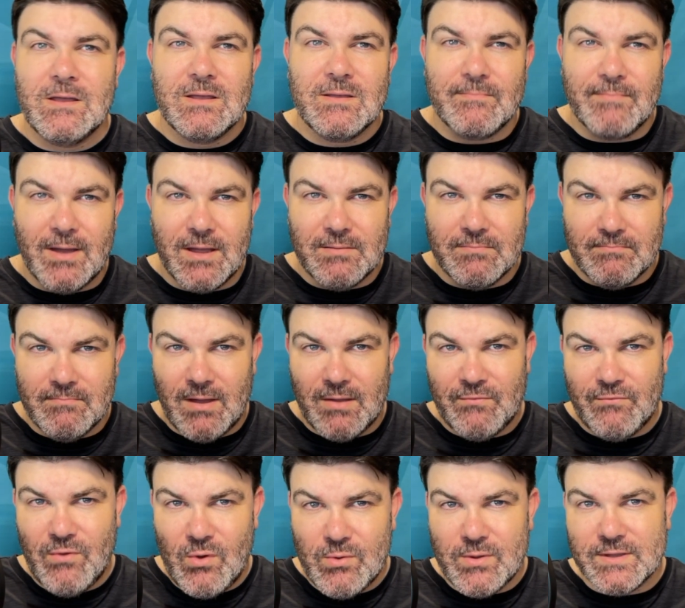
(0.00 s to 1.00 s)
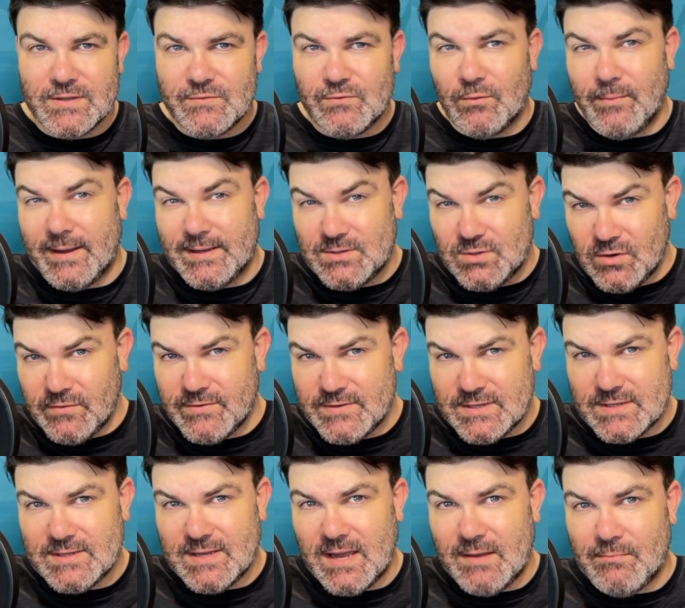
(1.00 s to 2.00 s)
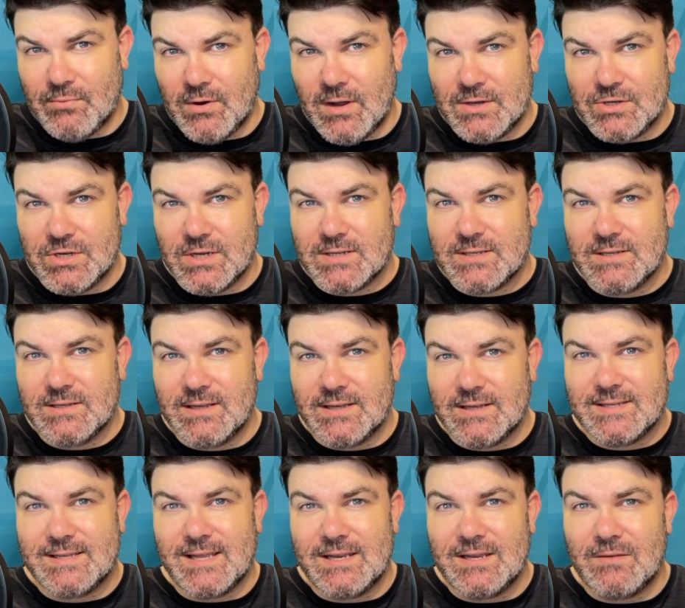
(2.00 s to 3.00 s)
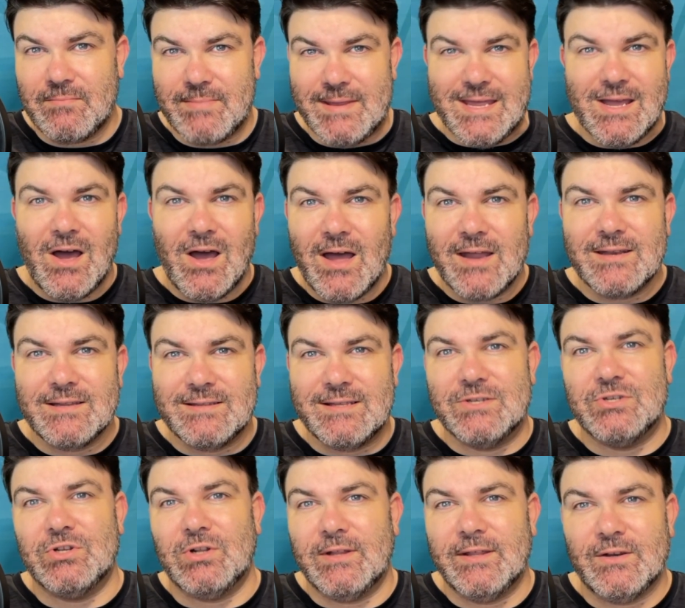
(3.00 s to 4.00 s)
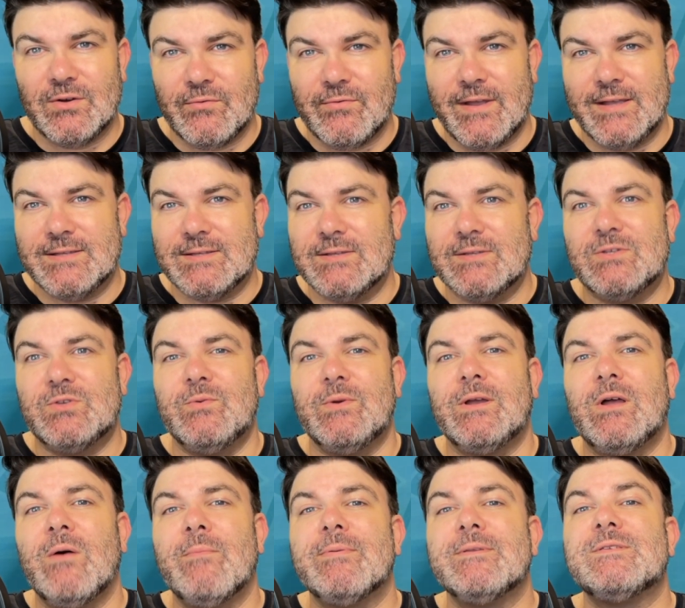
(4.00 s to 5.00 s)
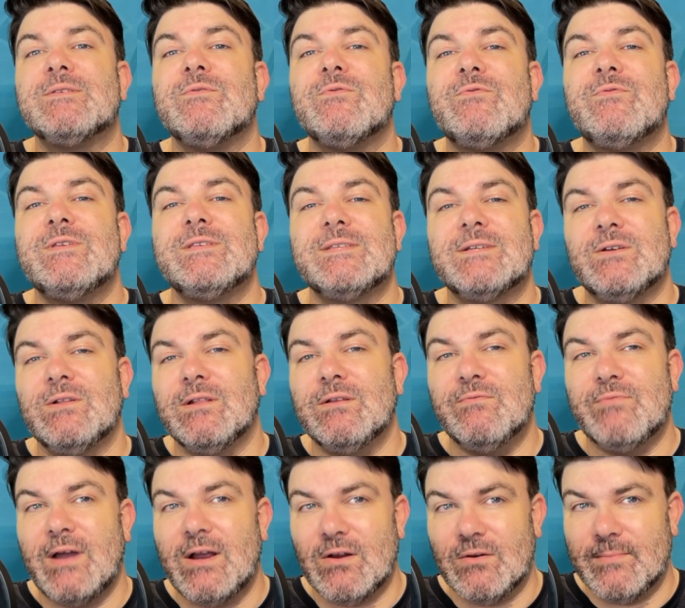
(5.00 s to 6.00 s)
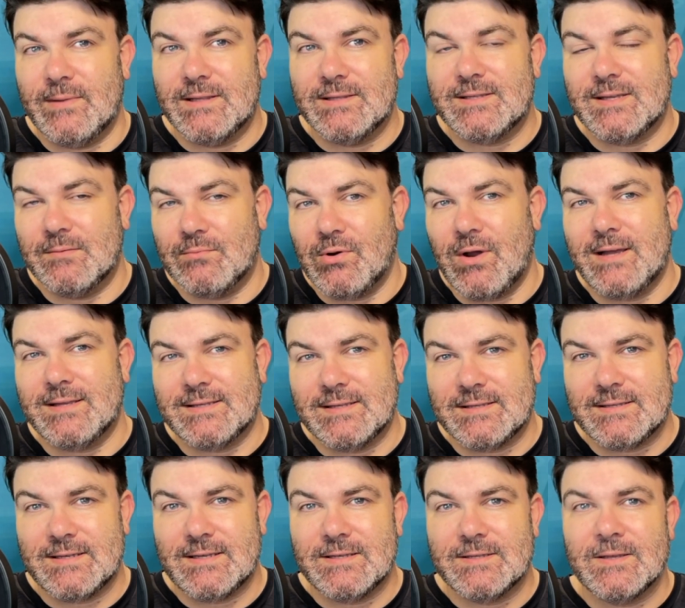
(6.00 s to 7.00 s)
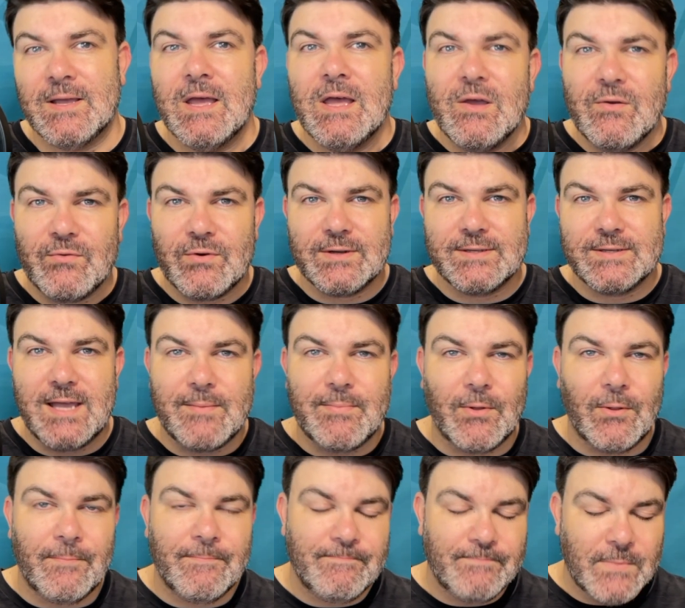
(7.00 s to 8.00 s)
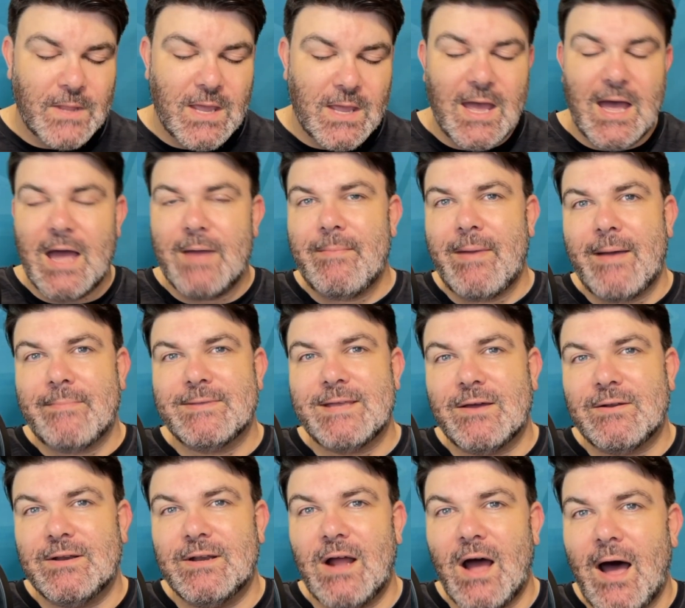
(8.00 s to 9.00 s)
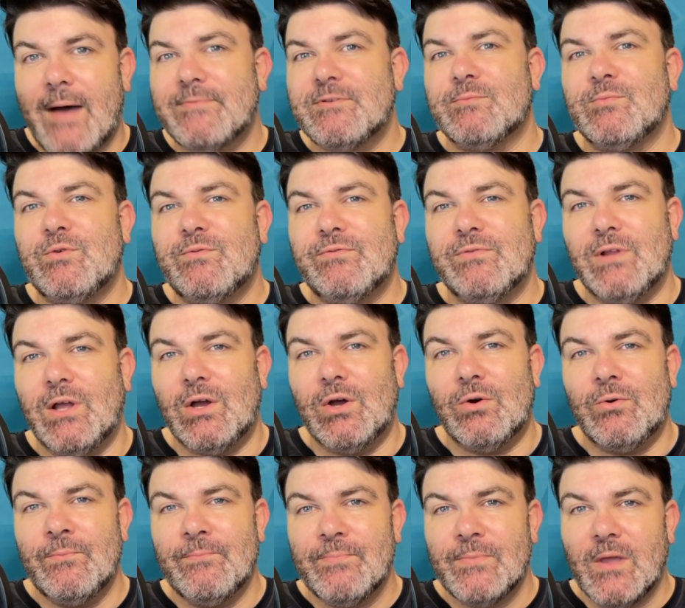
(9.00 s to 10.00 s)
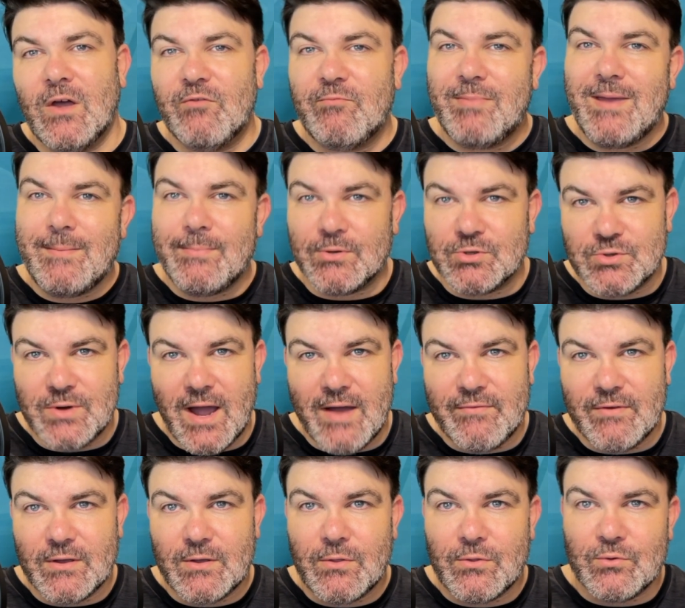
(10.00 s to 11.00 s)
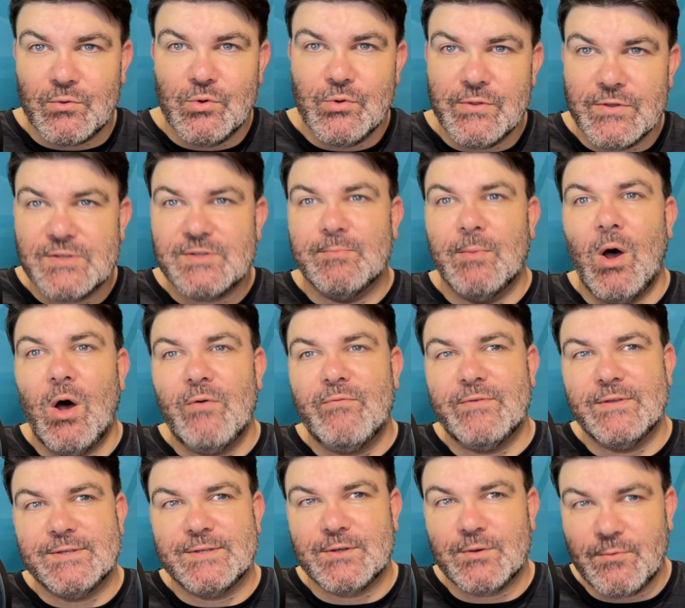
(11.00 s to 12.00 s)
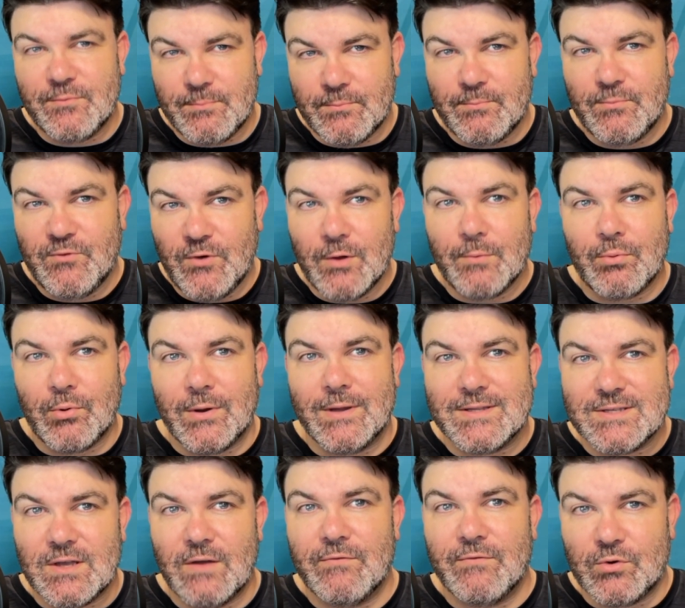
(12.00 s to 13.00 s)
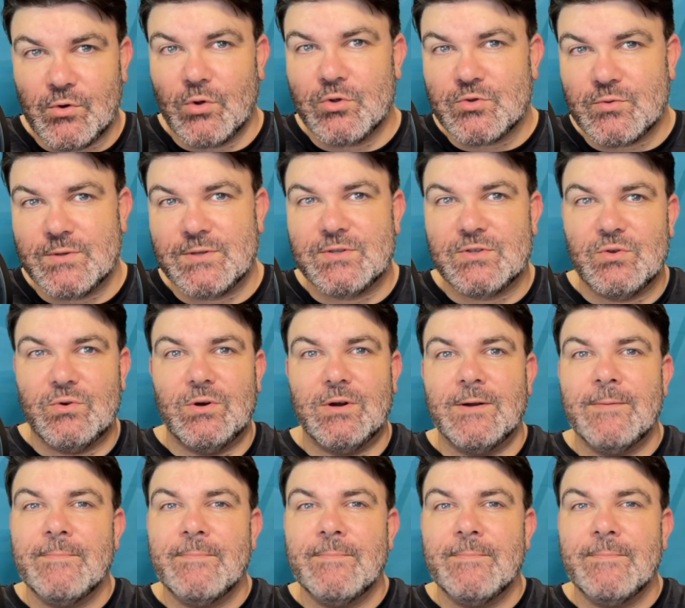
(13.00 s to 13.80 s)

But my focus for my service design project extended beyond digital interfaces to encompass physical environments and processes. For example, I mapped out an optimal flow of people traffic through the small physical footprint of the grocery store